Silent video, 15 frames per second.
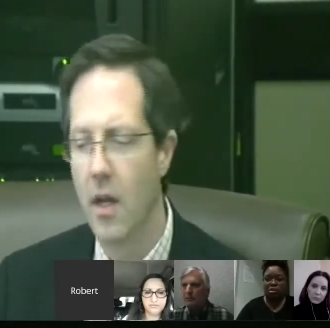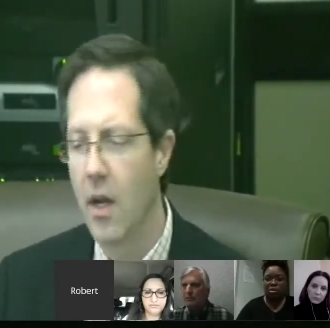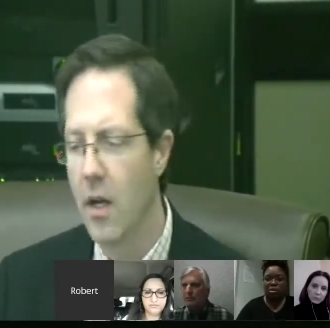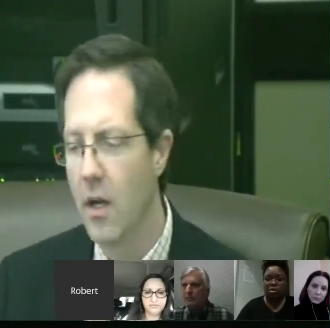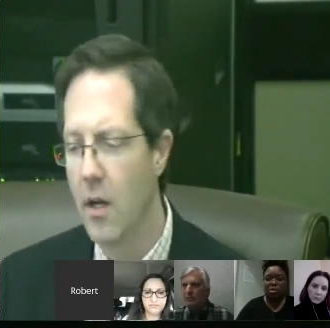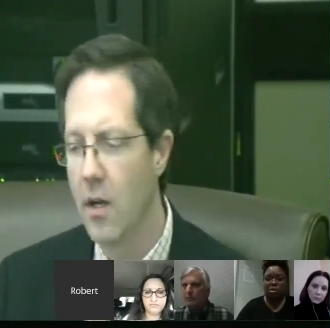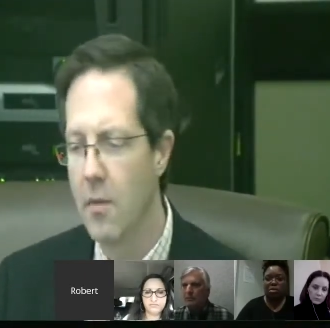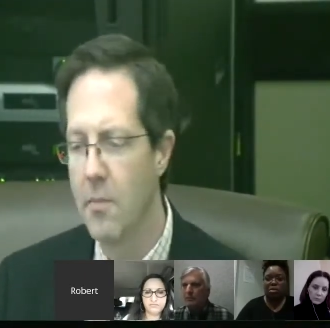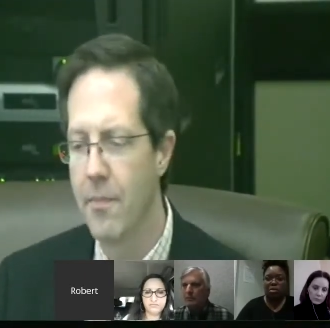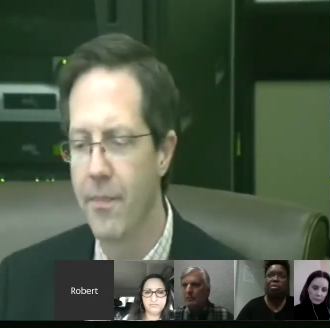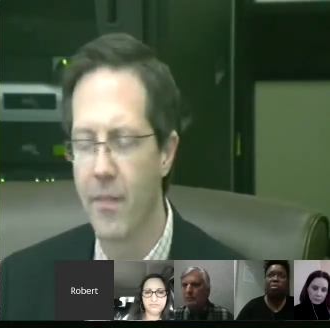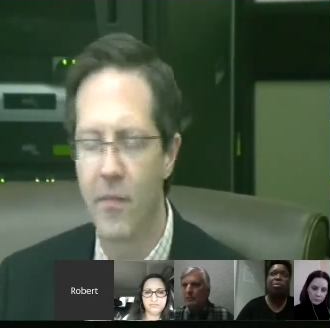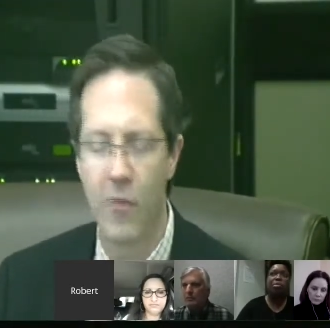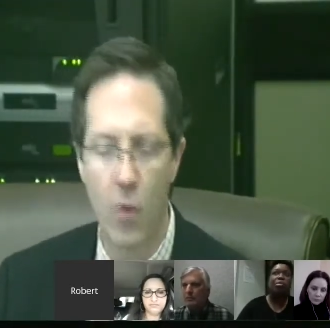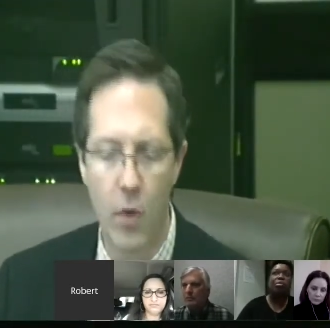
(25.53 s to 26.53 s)
Um,
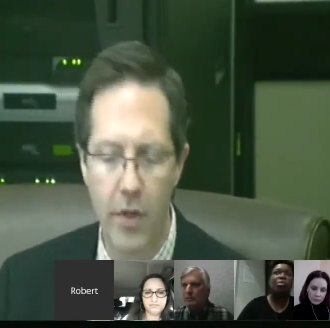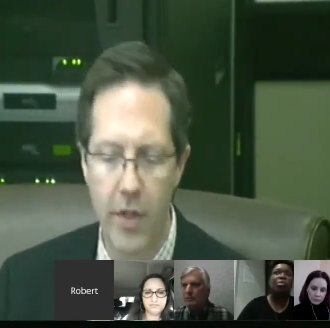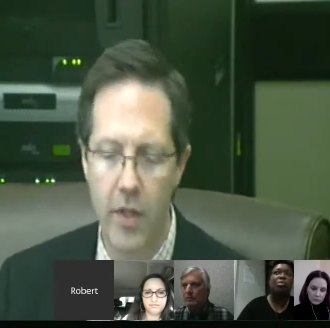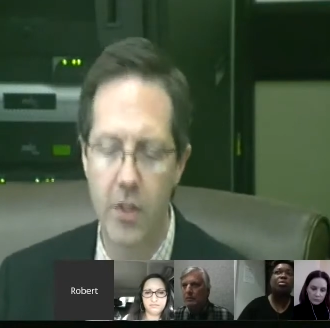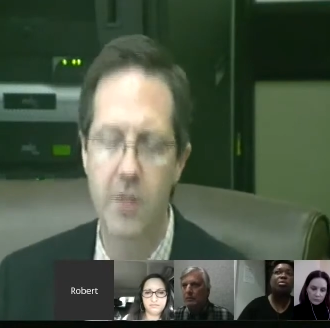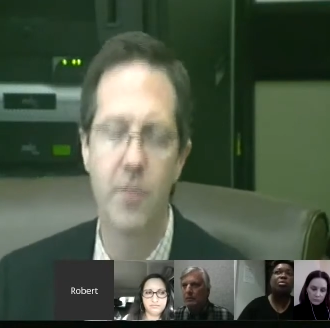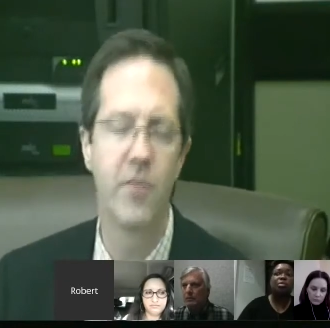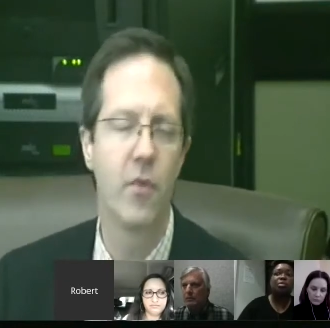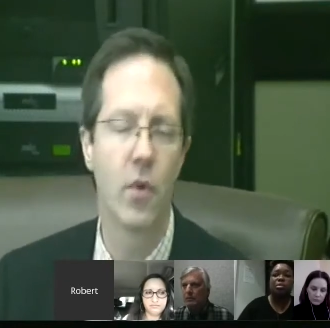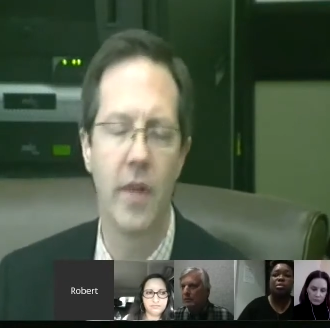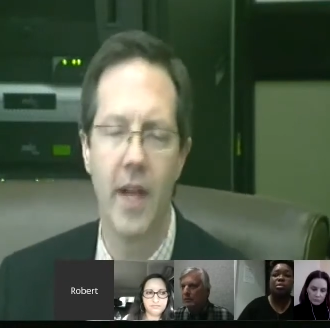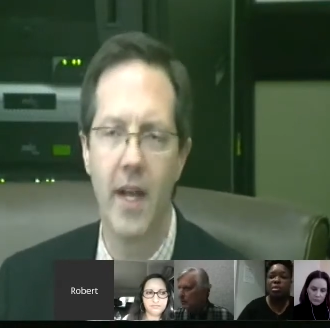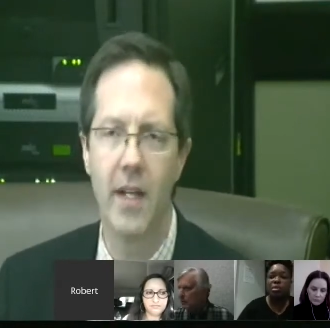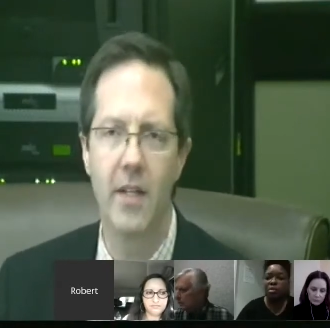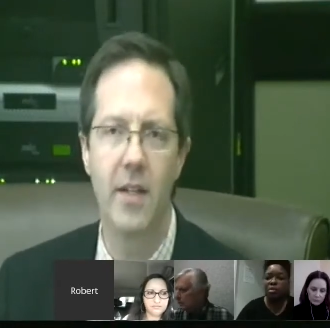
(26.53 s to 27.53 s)
four years before
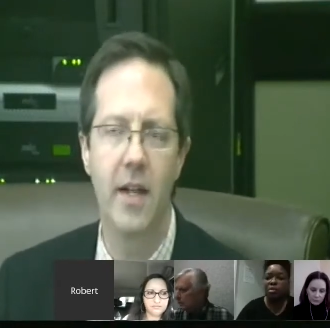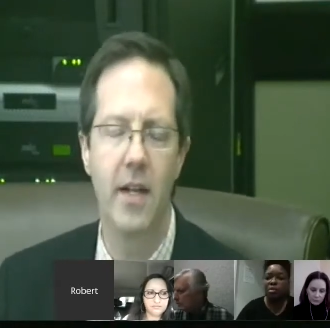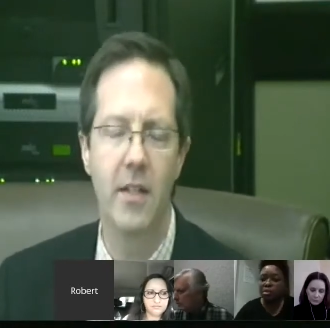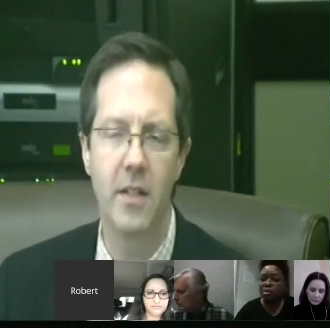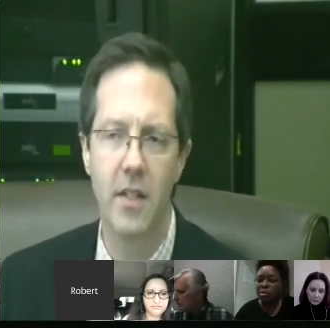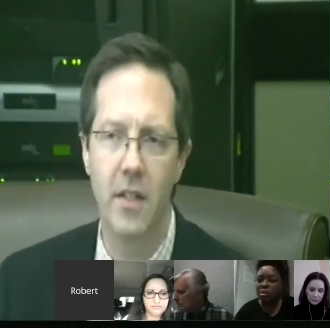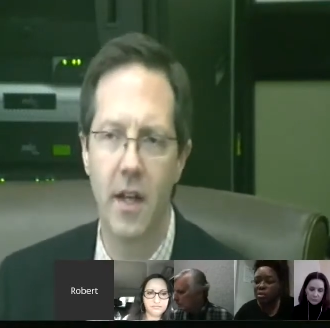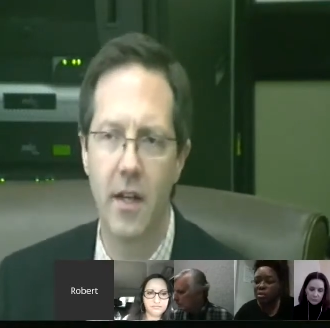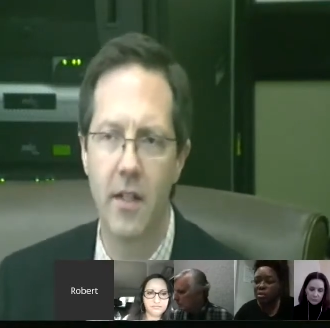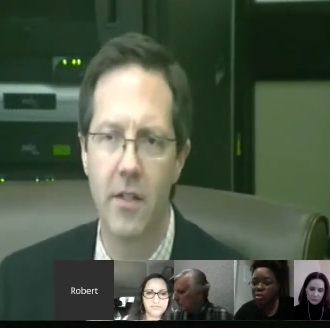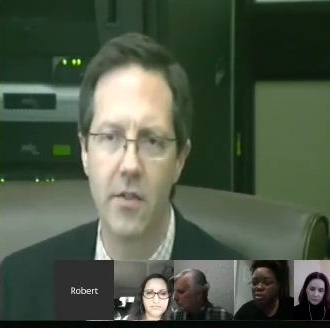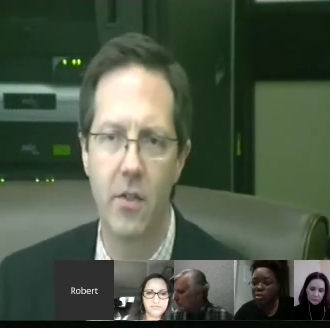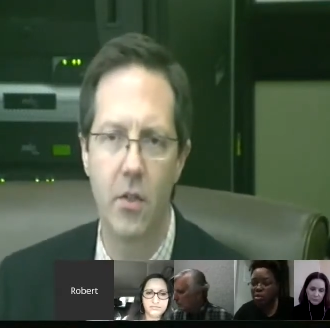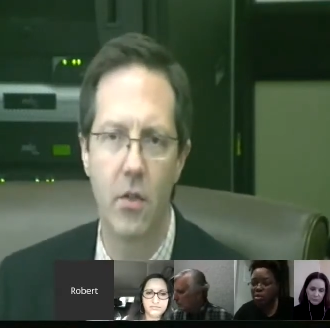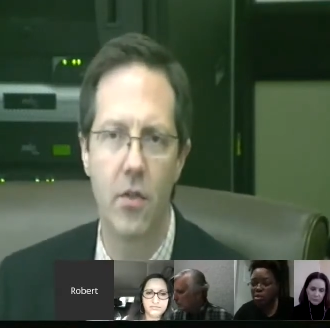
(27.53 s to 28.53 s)
that, in
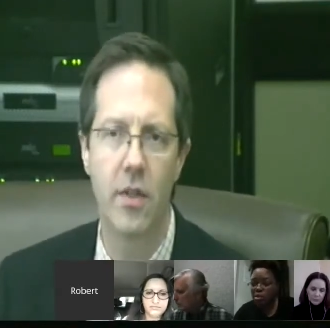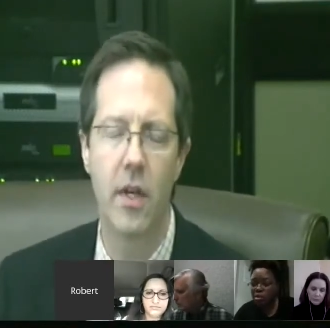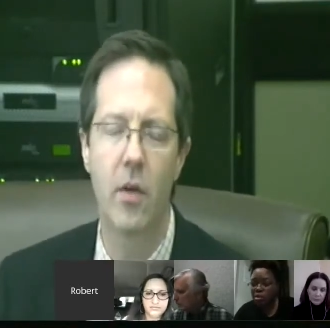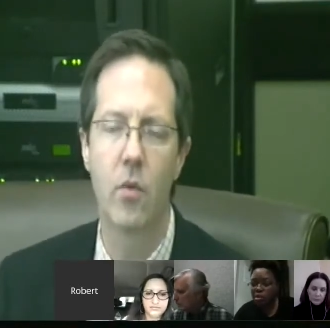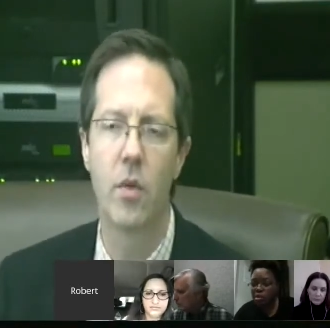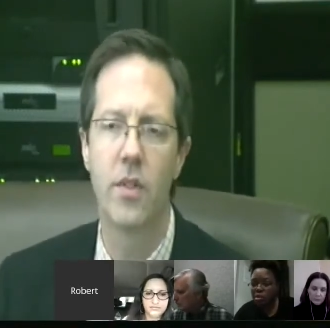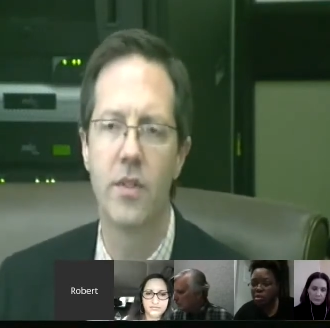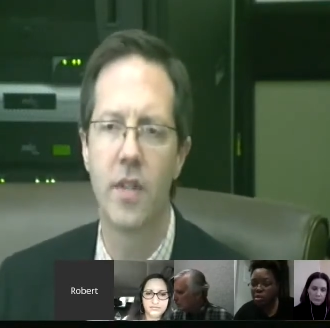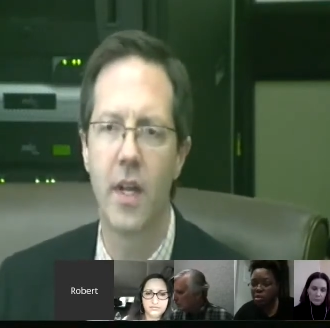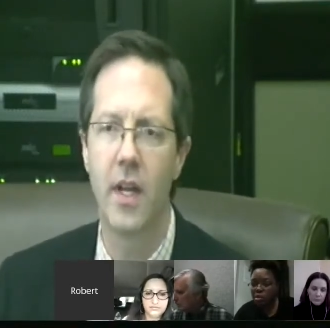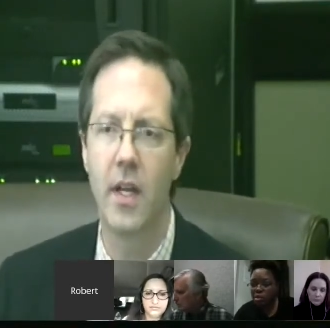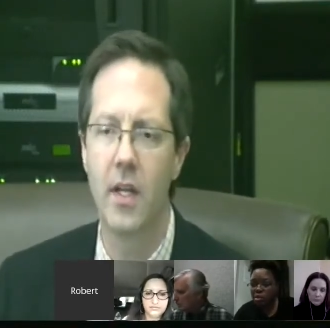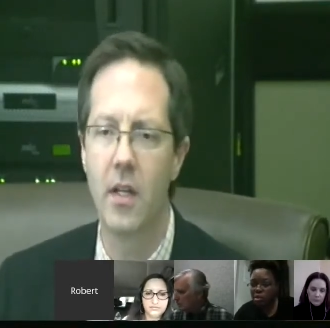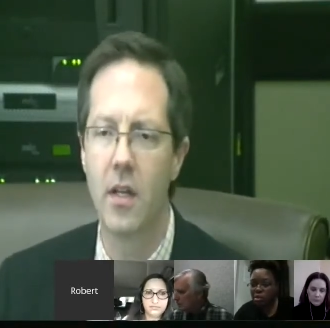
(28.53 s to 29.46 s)
1992, there was a